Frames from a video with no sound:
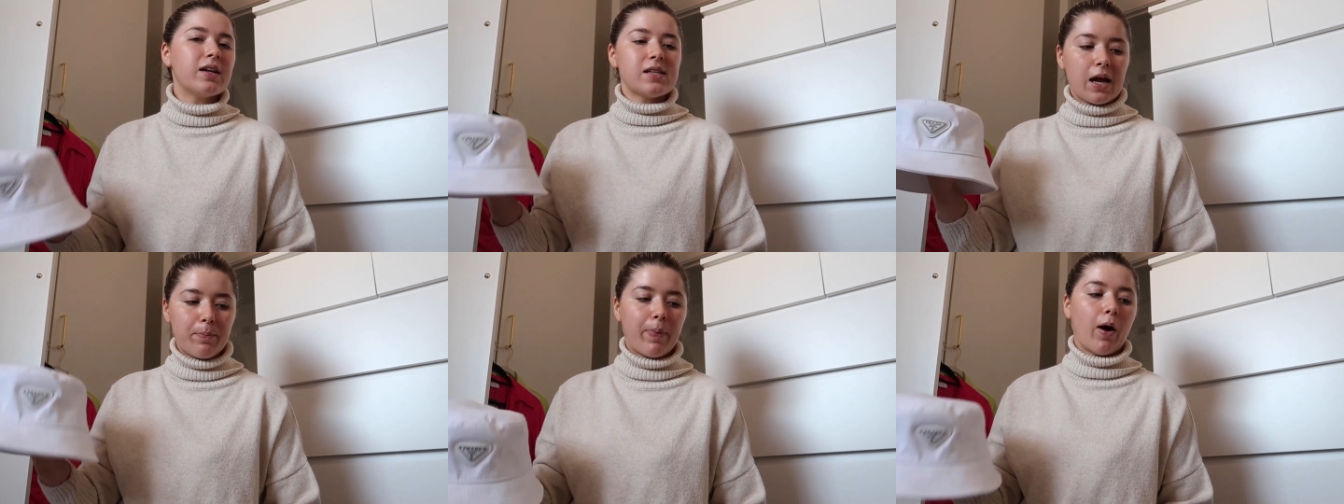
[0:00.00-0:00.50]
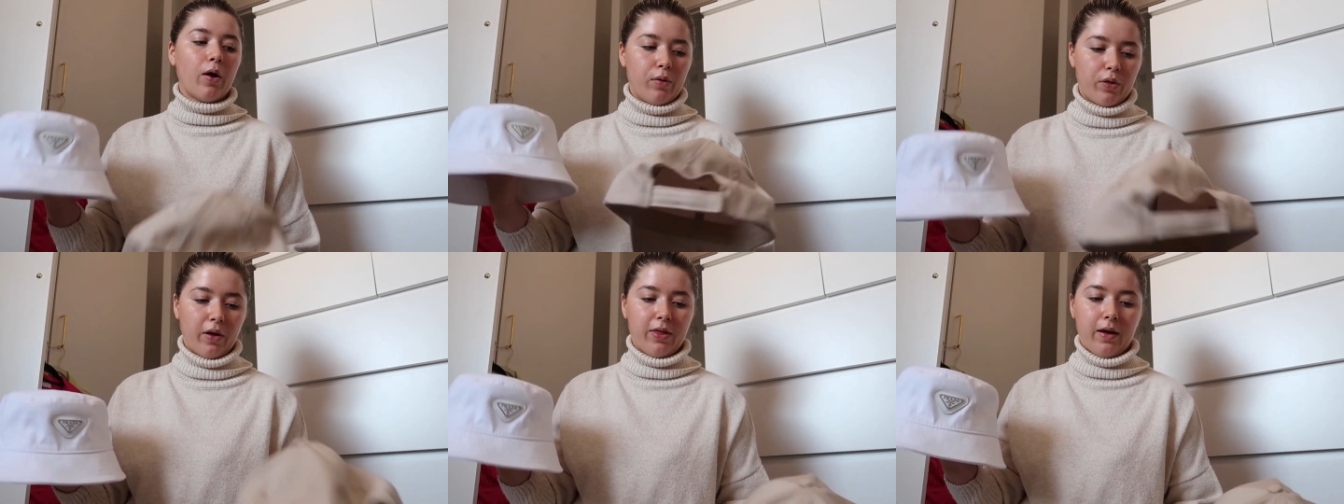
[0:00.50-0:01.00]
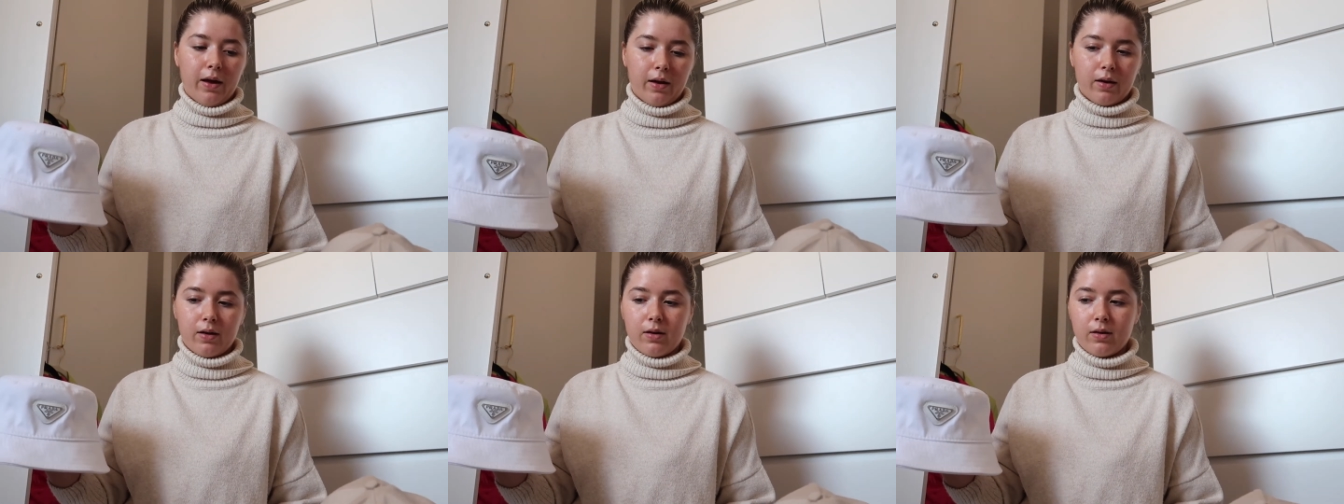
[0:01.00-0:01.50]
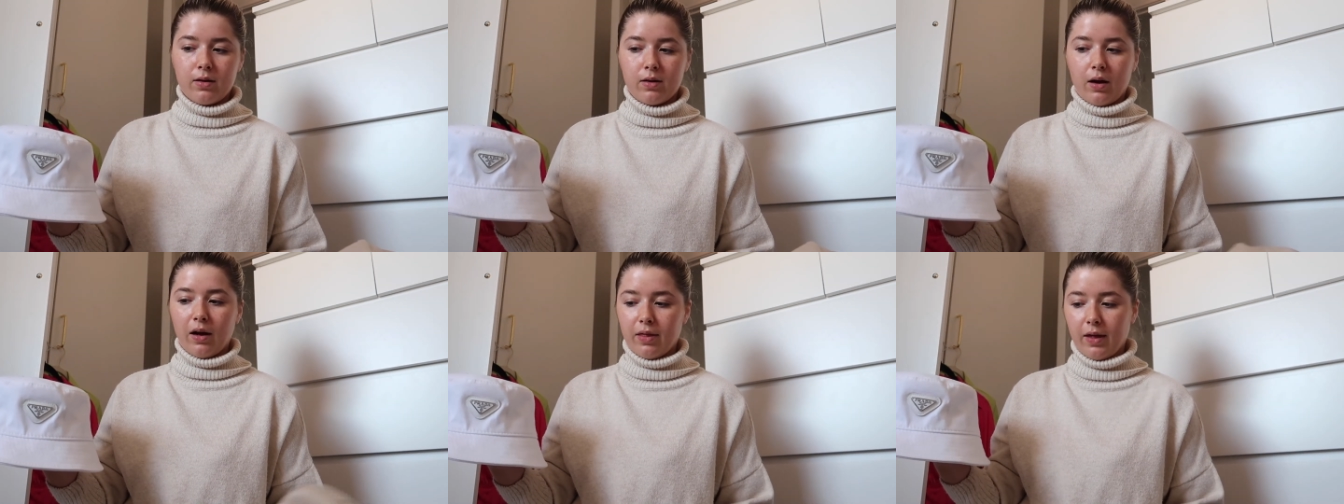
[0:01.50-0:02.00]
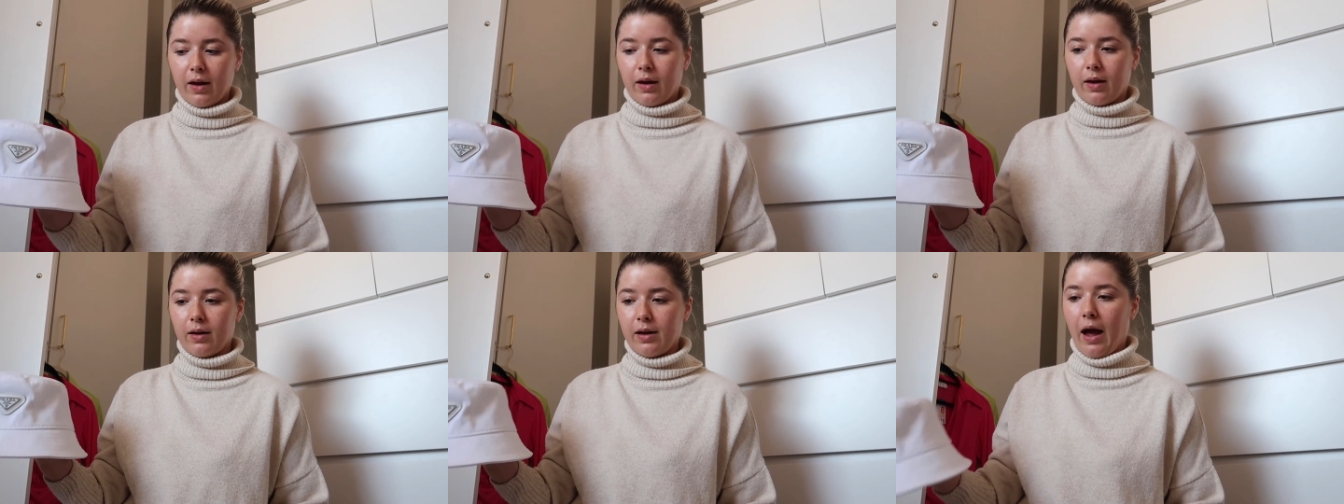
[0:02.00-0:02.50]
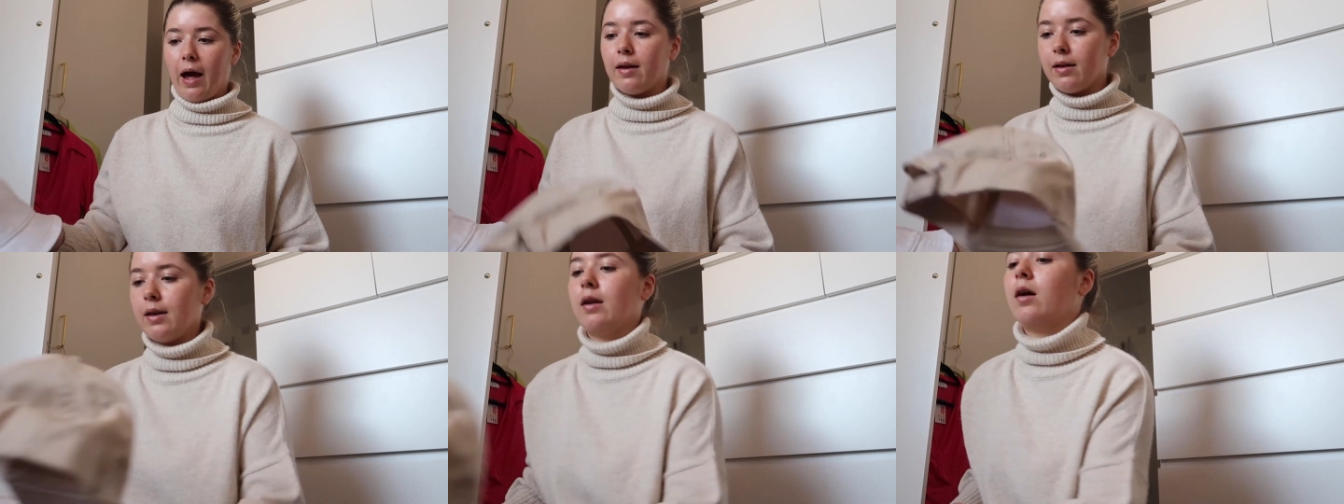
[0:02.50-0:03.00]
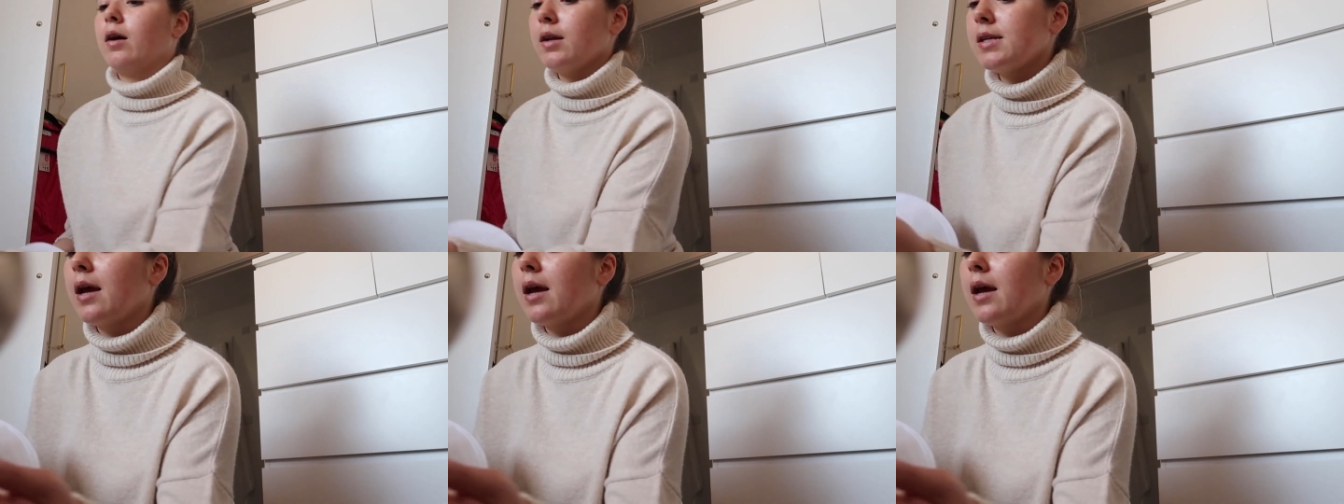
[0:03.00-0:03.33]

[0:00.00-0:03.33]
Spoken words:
going to take both, I think. I'm going to